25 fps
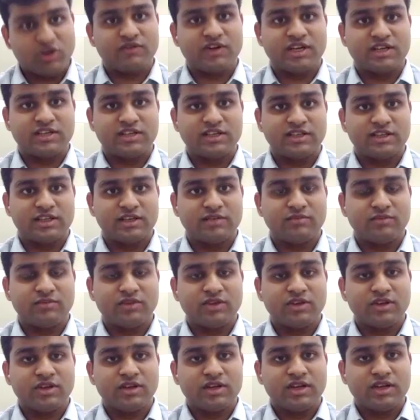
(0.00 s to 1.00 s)
keep on
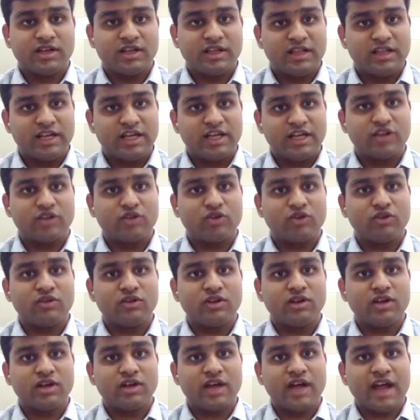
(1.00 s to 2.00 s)
revising them.
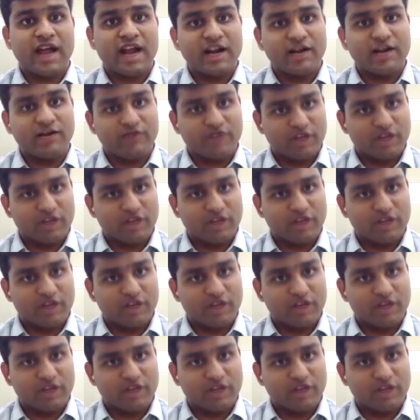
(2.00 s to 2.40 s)
Later on,